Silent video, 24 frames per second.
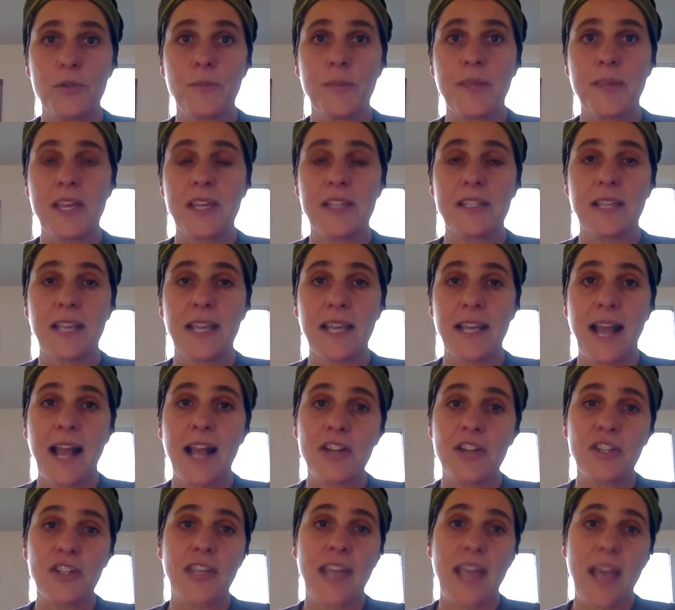post because it
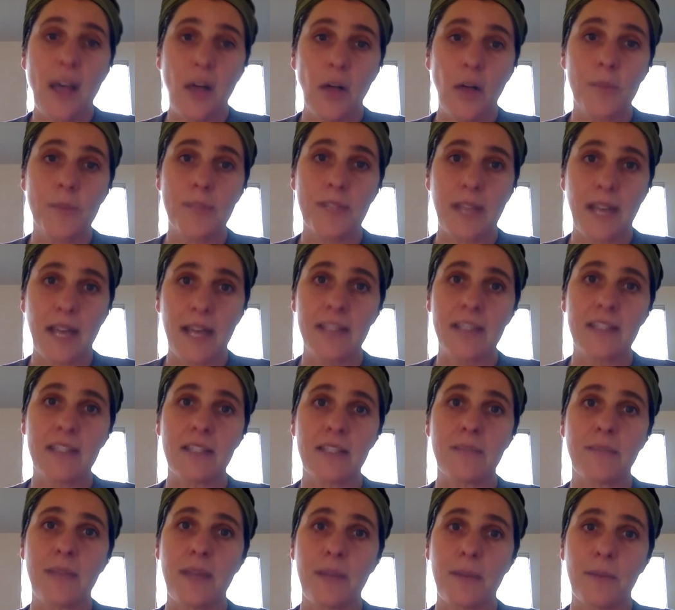actually helps us
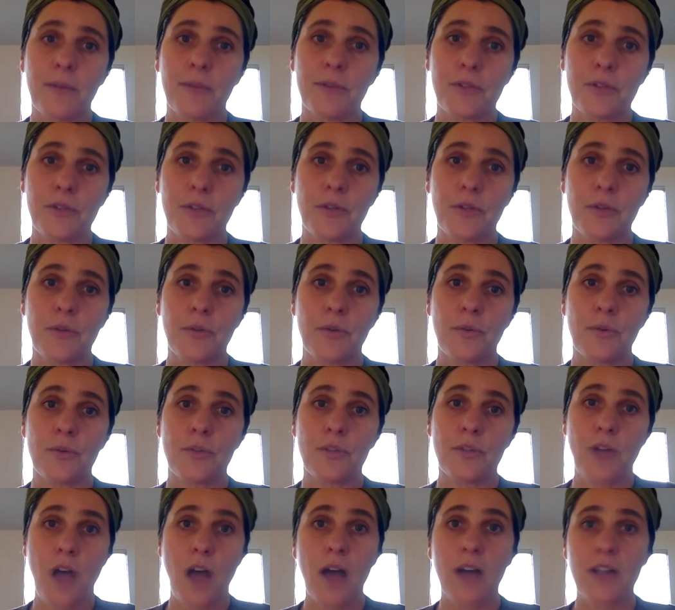to be able
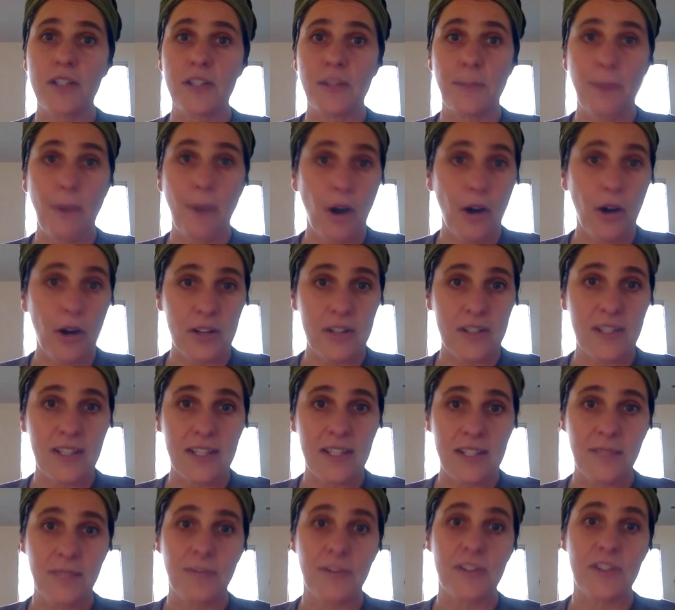to talk to parks
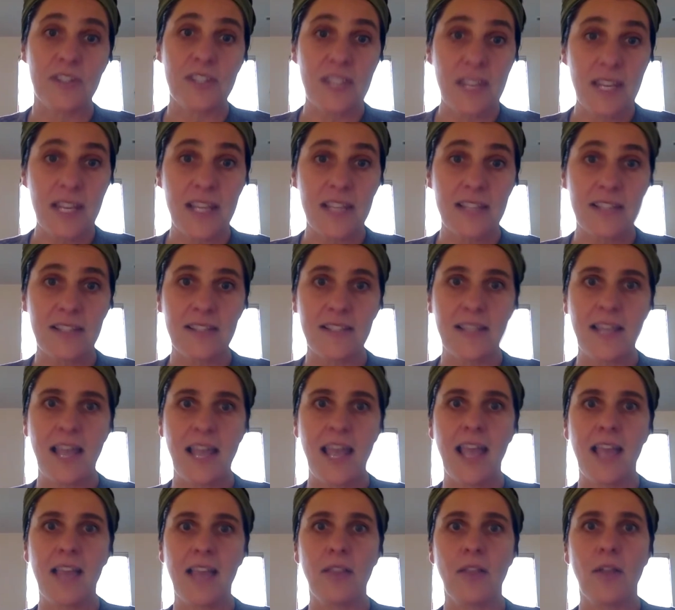in different cities and
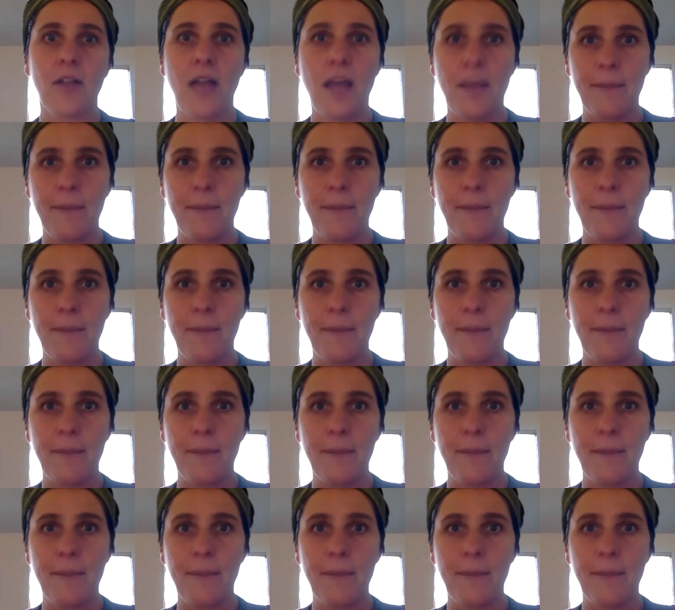say mm-hmm.